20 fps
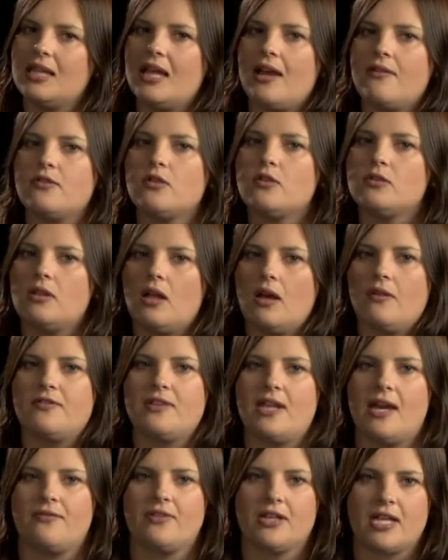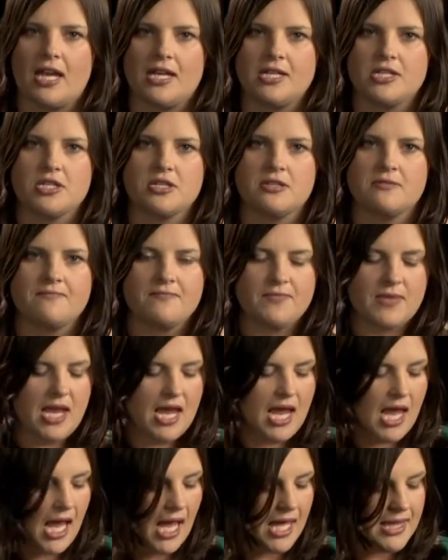level of navigation.
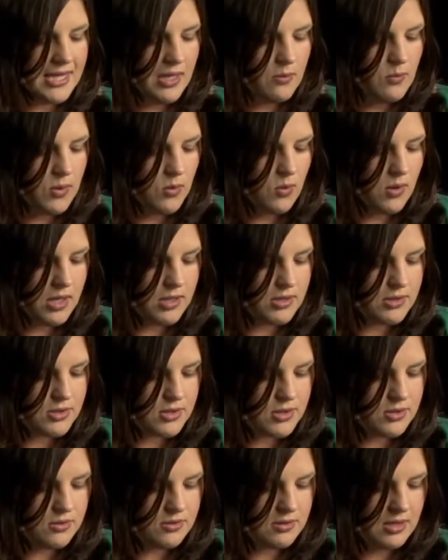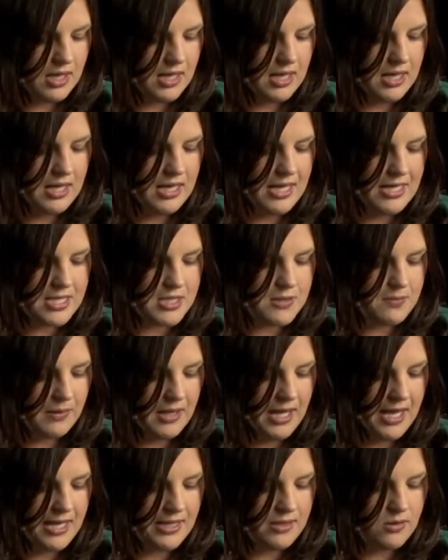And then we want to
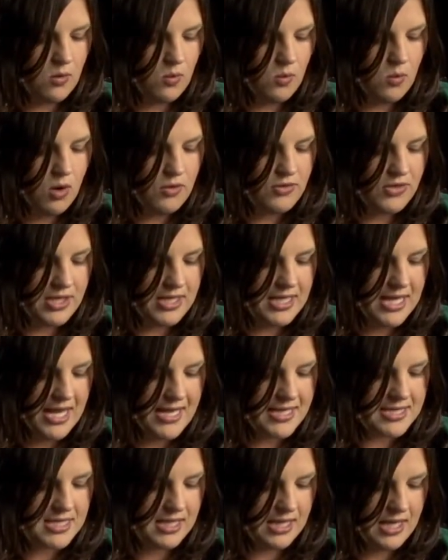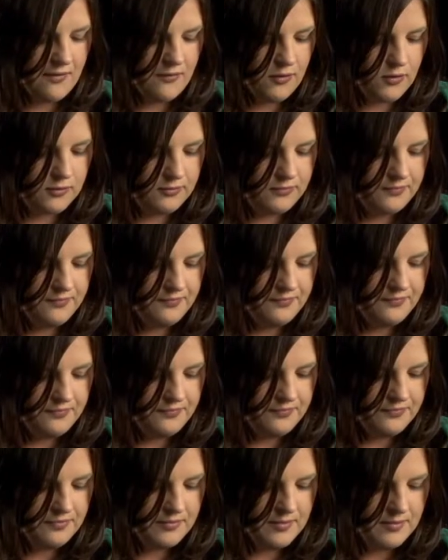explain what the next level
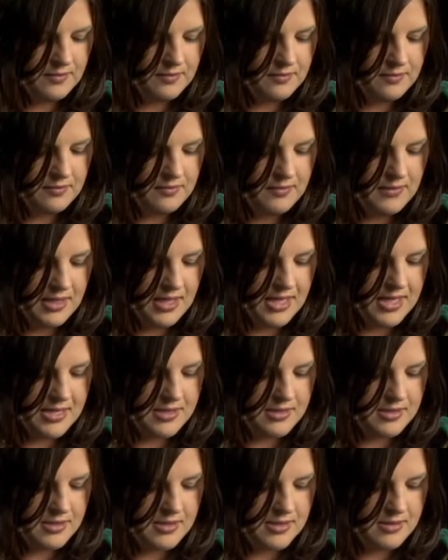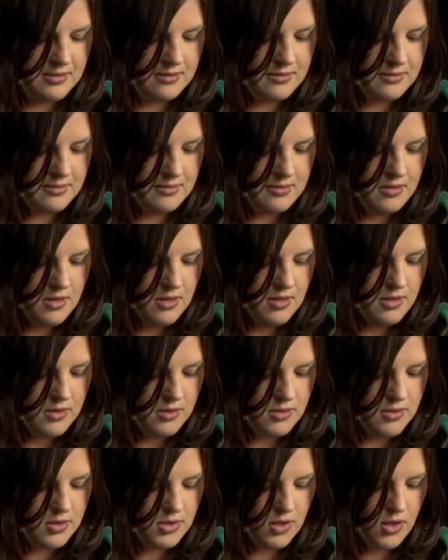is.
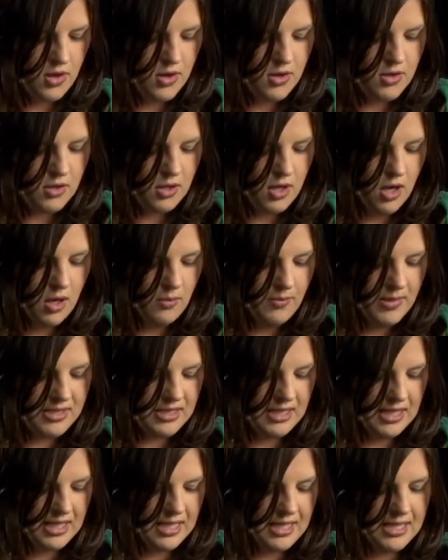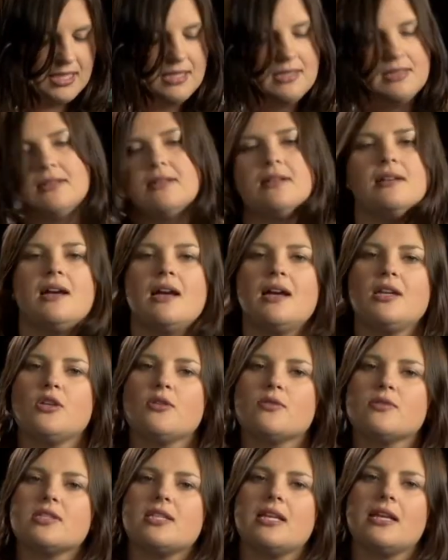So commonly,
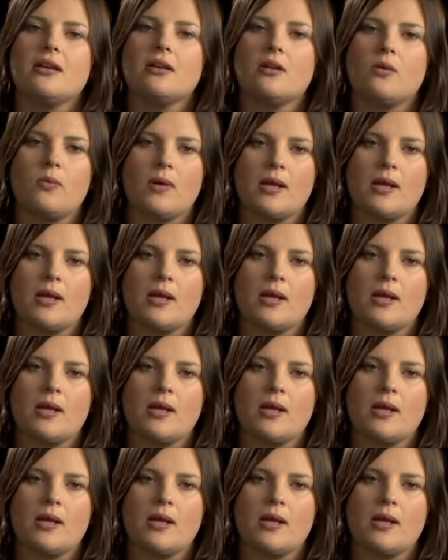you'll see on a